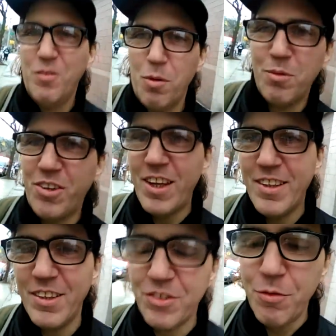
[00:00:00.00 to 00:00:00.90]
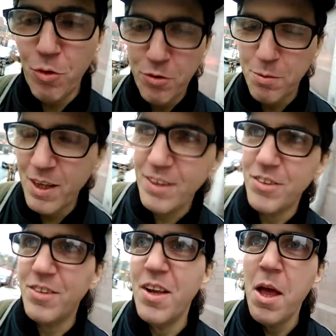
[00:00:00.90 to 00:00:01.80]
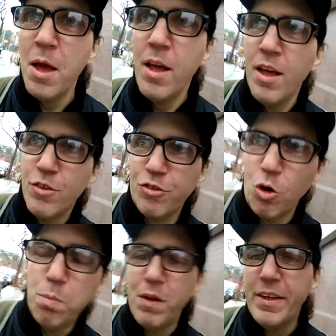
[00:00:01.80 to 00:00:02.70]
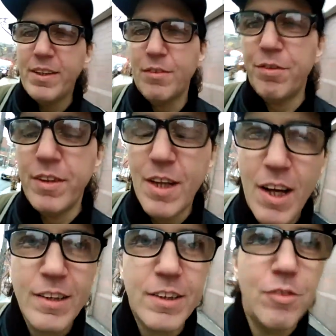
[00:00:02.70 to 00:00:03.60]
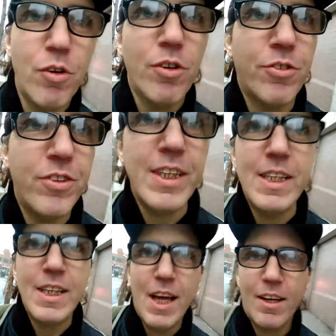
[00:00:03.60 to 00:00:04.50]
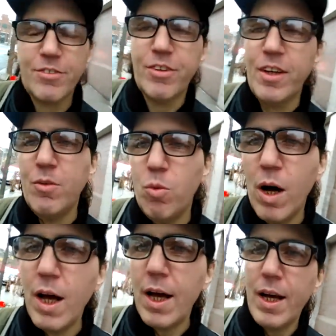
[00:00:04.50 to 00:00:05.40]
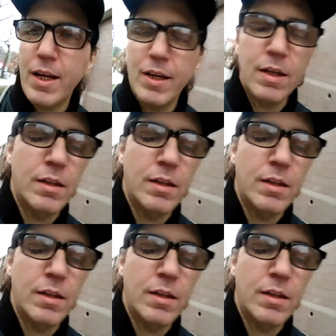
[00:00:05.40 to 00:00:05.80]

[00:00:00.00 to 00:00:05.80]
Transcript: former sanitation enforcement agent, sole plaintiff in Conte versus DSNY.